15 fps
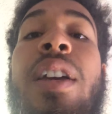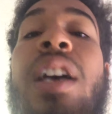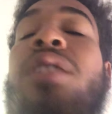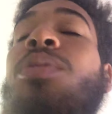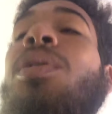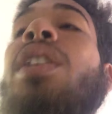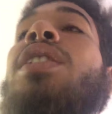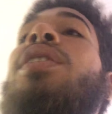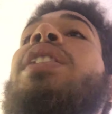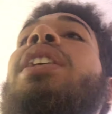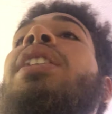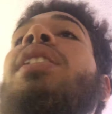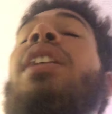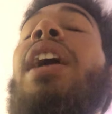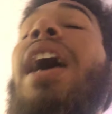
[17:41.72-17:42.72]
Guess what? You're
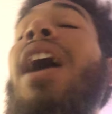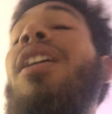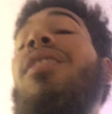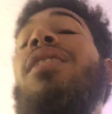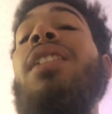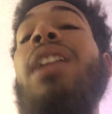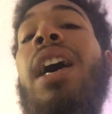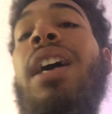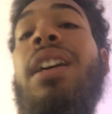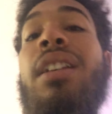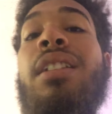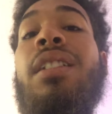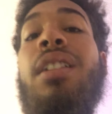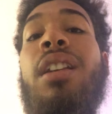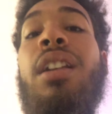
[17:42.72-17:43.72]
eating an alkaline,
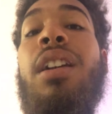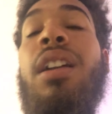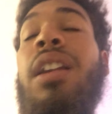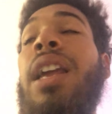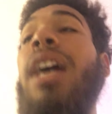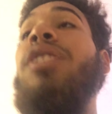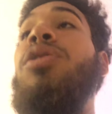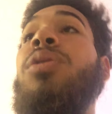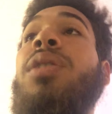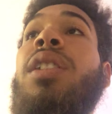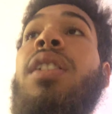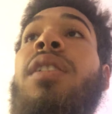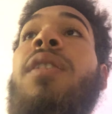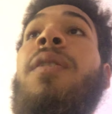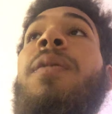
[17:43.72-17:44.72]
electric
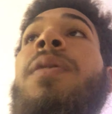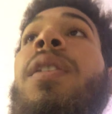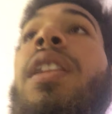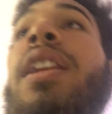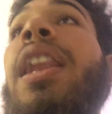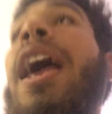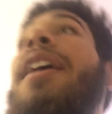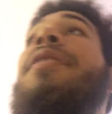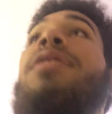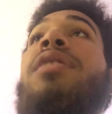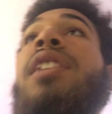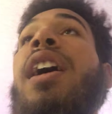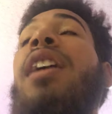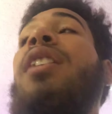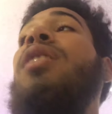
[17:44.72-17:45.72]

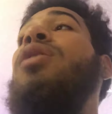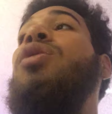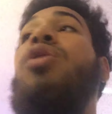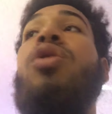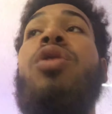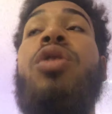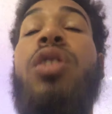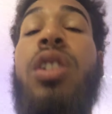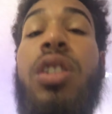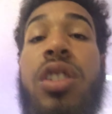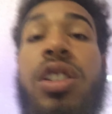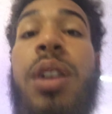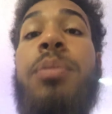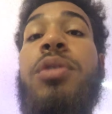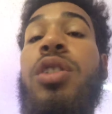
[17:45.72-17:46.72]
lifestyle
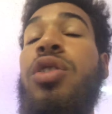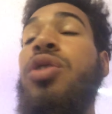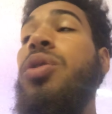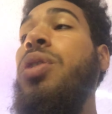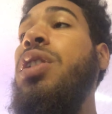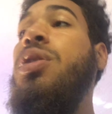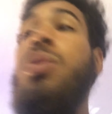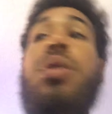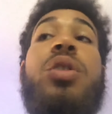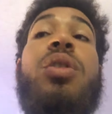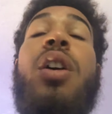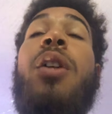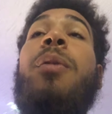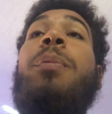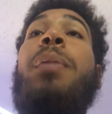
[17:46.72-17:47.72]
consumption choice, which
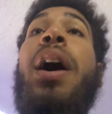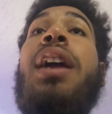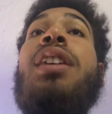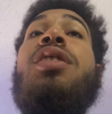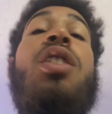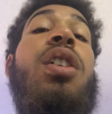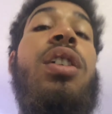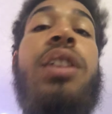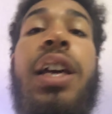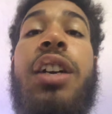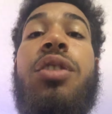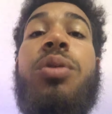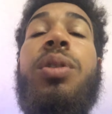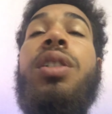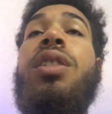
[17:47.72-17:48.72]
our bodies are
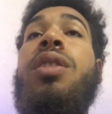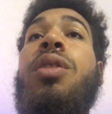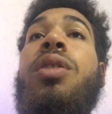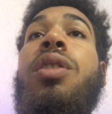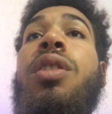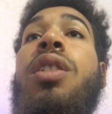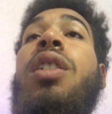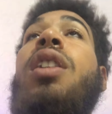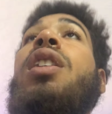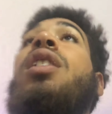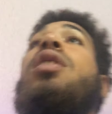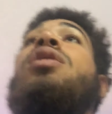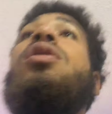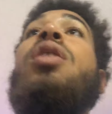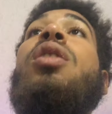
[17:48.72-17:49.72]
electrical.
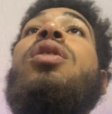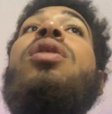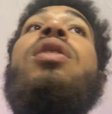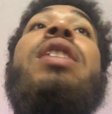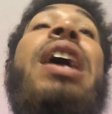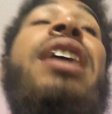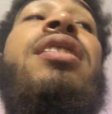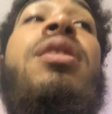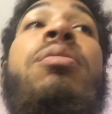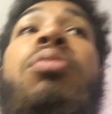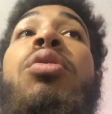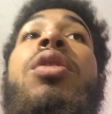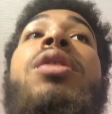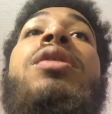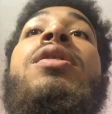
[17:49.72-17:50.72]
So that's
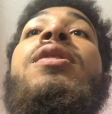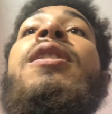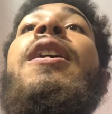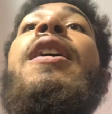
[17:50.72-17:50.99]
important.